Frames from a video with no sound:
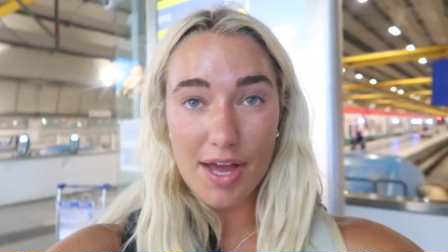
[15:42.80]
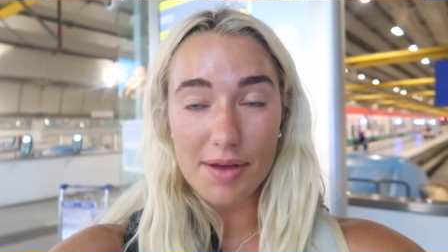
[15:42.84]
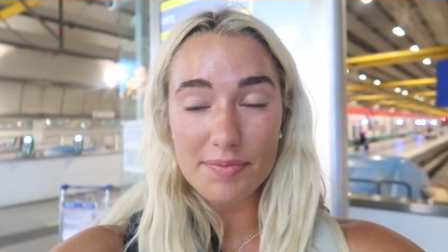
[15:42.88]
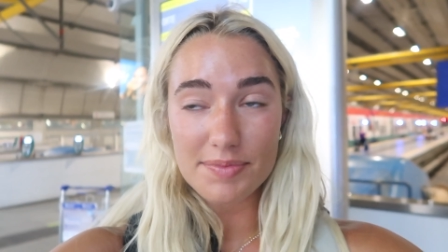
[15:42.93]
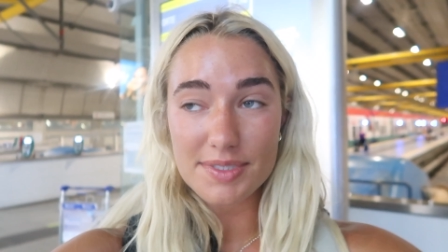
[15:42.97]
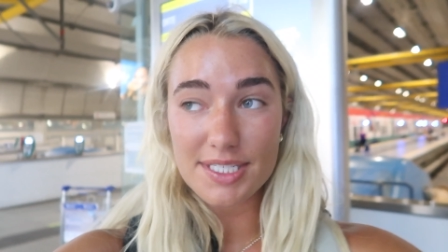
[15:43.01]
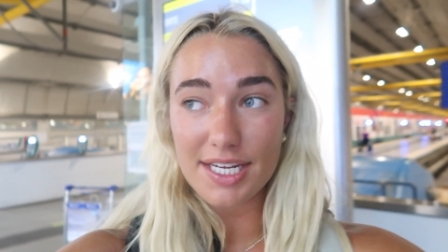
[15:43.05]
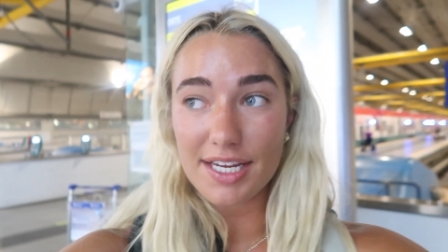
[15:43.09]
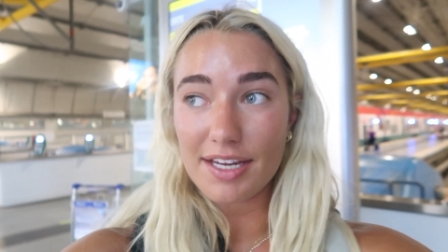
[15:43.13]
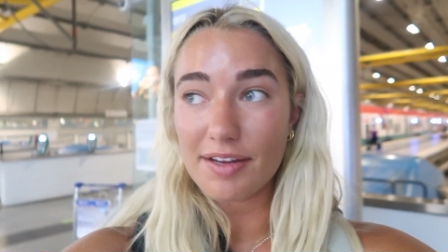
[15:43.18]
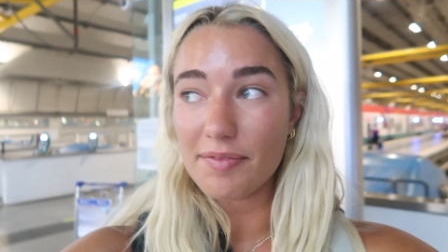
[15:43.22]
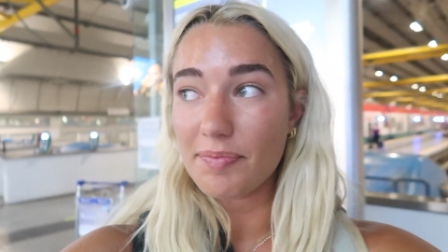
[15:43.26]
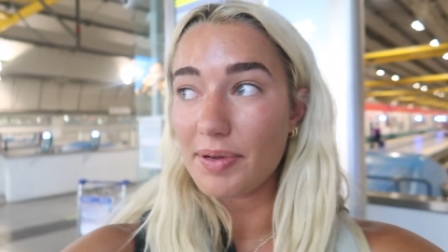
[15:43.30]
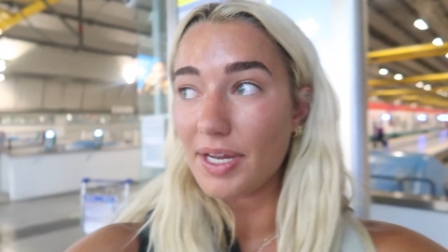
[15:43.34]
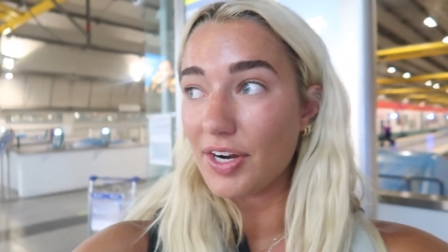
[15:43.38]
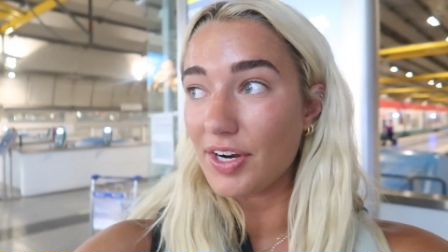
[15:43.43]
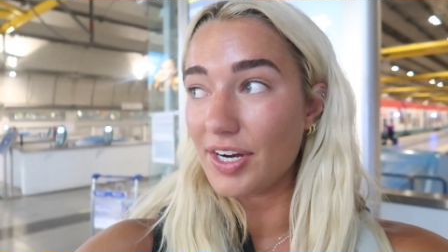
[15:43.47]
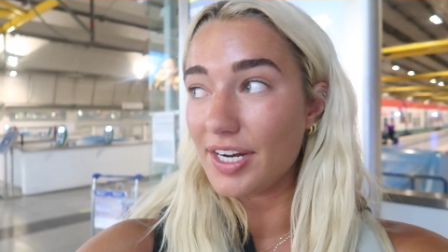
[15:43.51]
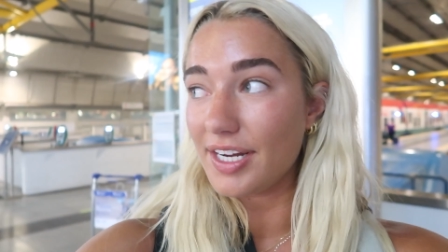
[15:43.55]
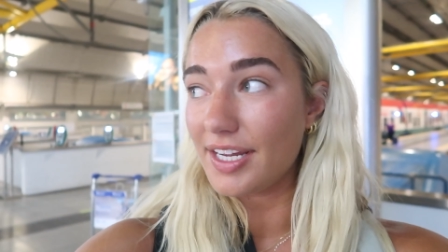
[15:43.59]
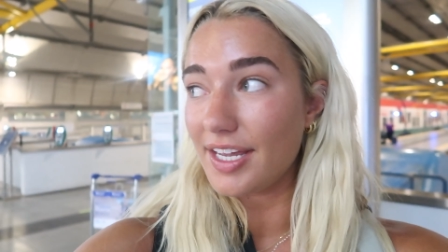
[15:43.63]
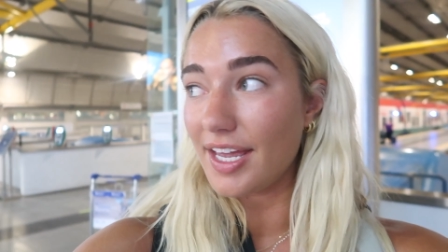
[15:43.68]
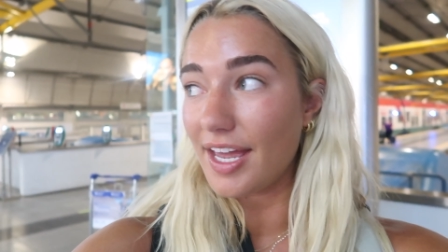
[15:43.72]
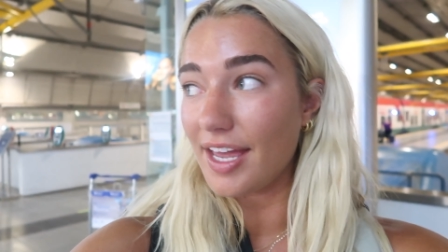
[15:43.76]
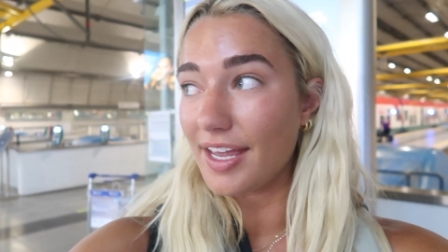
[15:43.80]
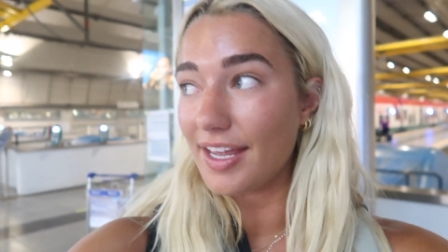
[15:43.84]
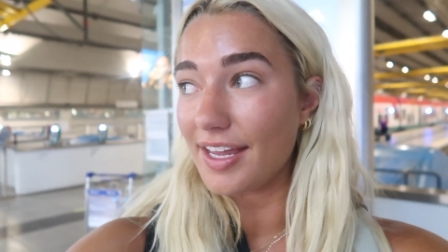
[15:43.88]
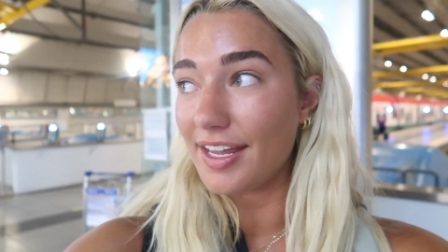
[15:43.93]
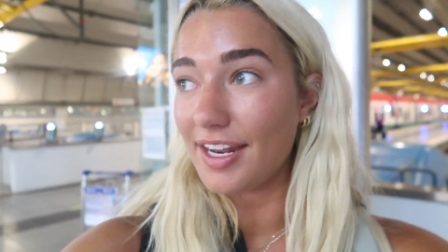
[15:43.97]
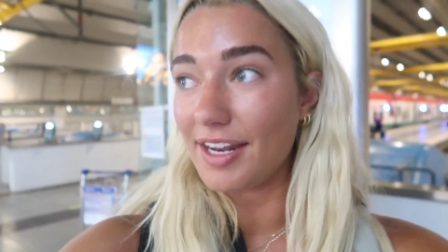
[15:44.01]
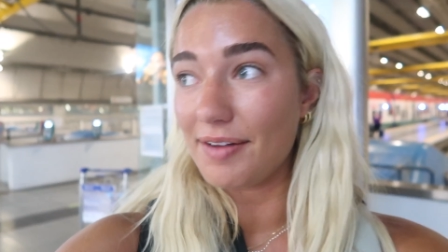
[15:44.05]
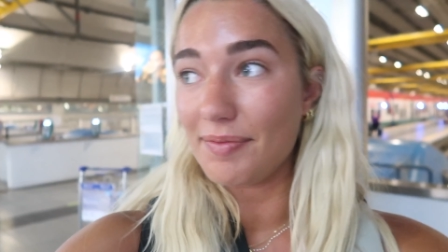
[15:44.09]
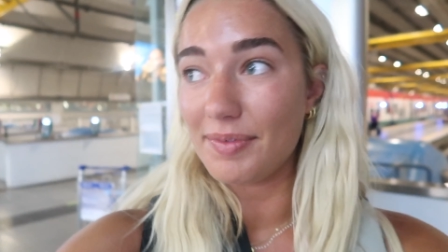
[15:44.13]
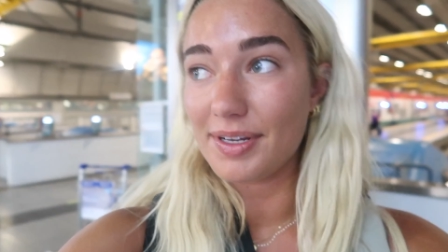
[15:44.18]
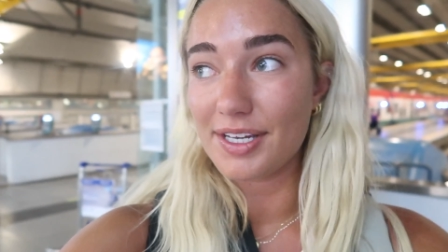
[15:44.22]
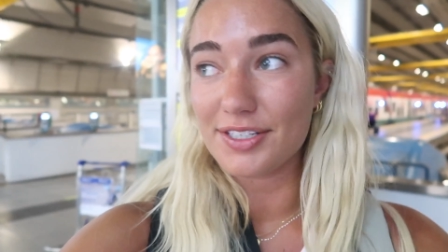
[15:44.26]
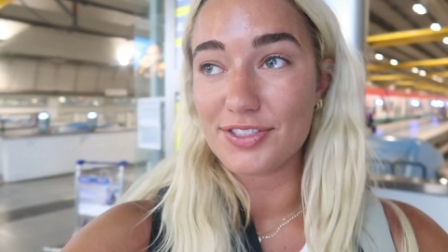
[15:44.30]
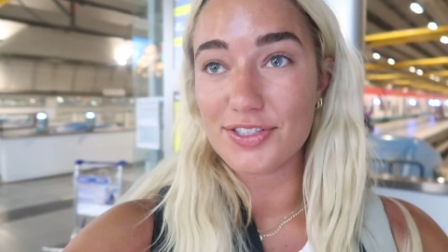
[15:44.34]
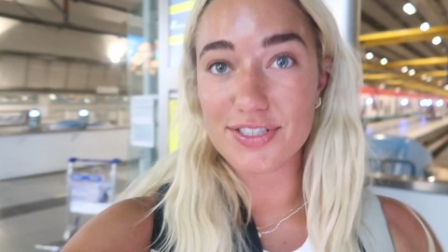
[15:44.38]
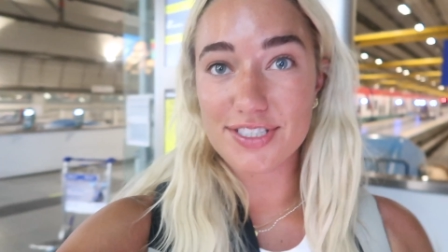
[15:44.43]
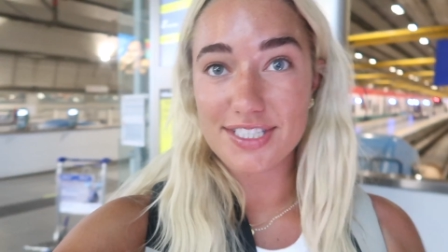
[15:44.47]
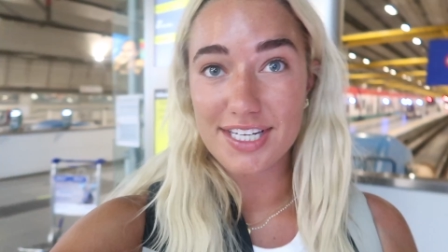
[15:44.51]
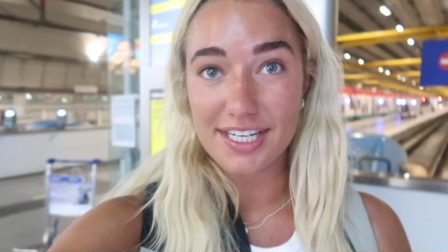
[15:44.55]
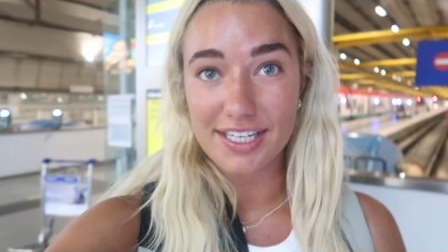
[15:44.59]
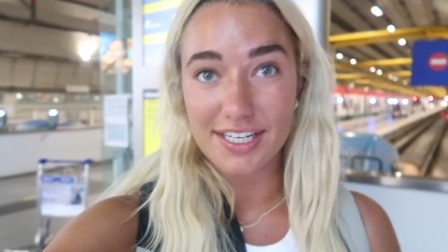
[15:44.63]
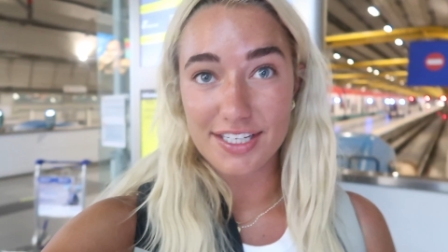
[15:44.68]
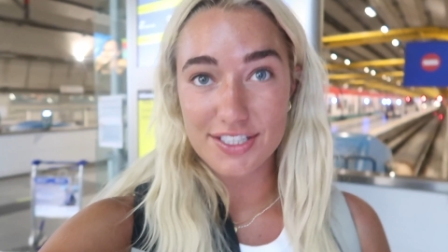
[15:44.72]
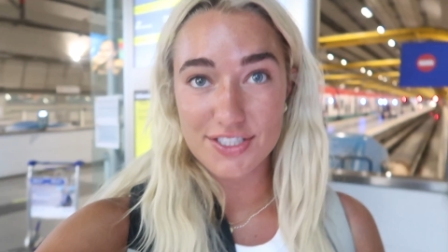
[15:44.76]
Update, Perry can't get in because her
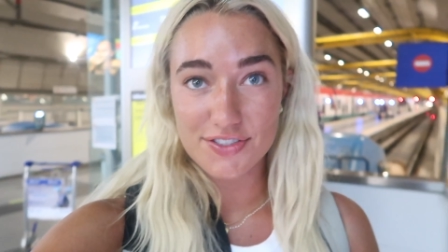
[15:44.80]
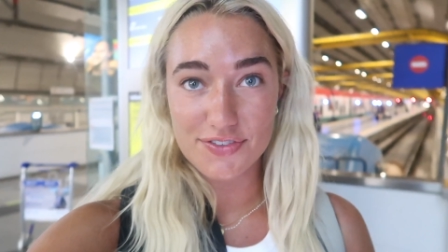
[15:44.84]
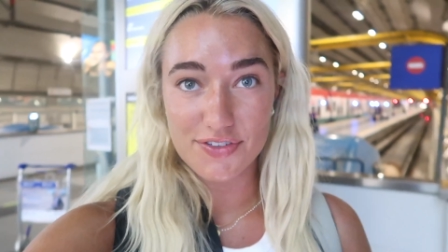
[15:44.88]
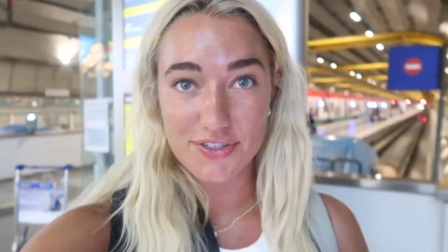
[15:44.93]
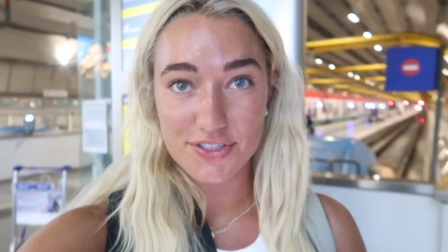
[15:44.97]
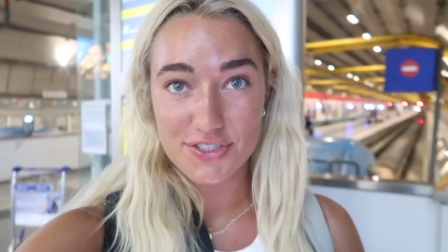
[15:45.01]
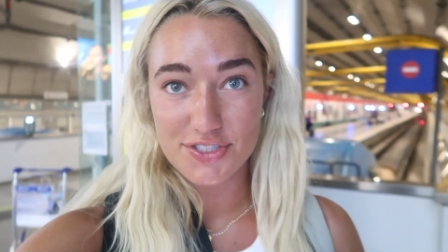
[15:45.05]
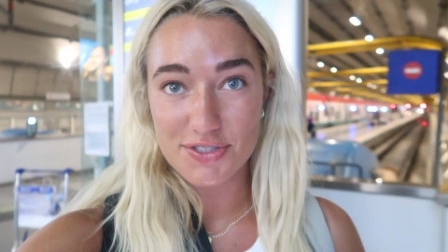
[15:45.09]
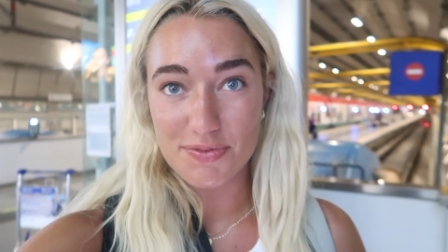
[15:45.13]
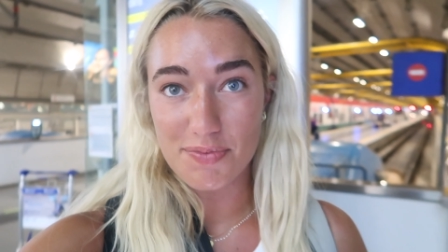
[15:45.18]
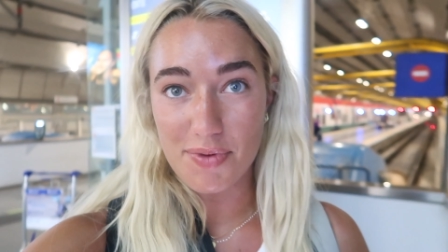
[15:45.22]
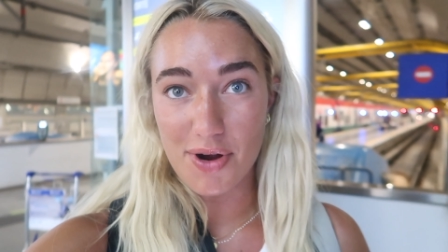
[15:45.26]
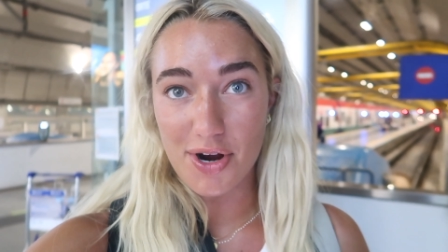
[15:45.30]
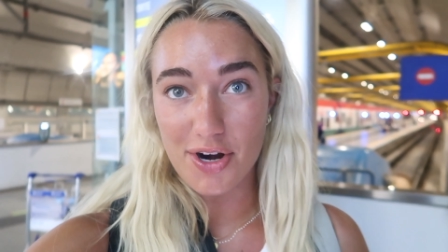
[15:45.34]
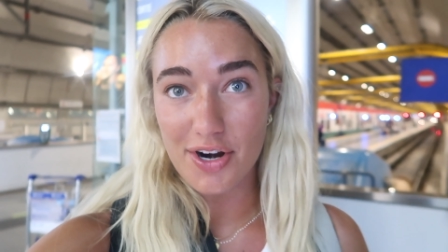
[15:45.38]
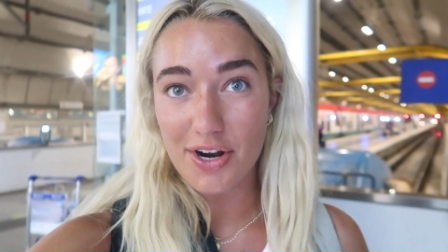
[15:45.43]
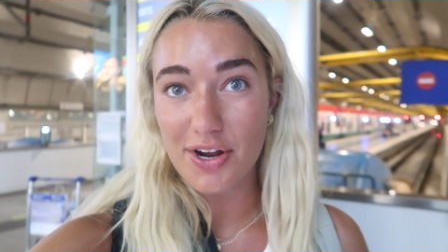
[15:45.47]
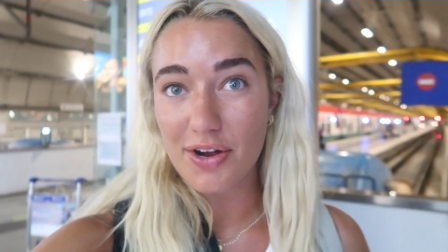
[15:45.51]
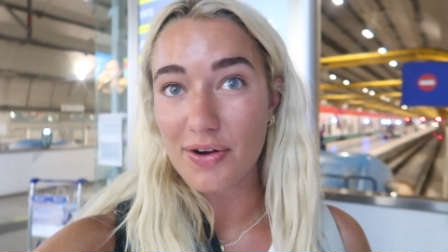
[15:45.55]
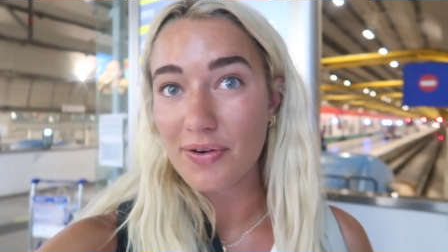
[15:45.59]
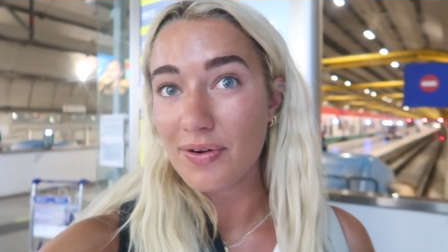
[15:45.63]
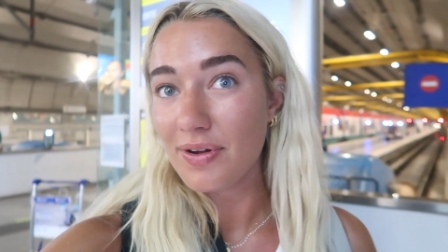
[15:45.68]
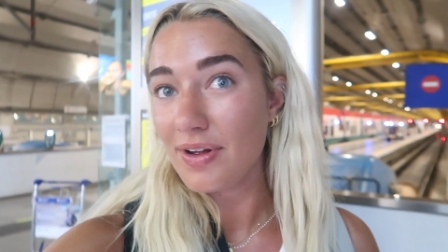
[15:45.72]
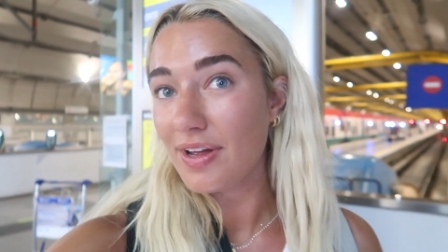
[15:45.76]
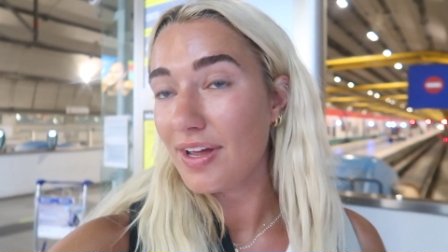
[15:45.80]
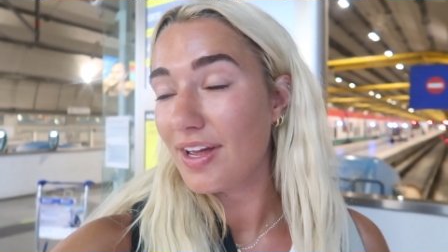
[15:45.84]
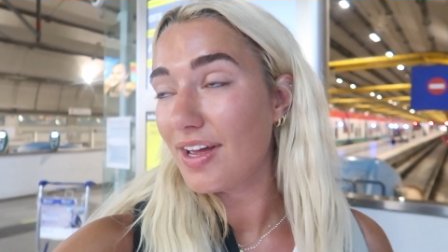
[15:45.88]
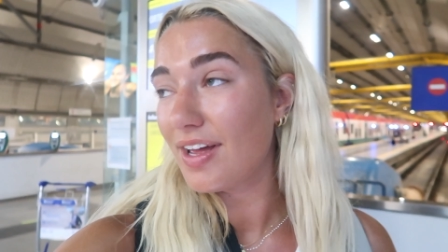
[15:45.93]
ticket's for tomorrow.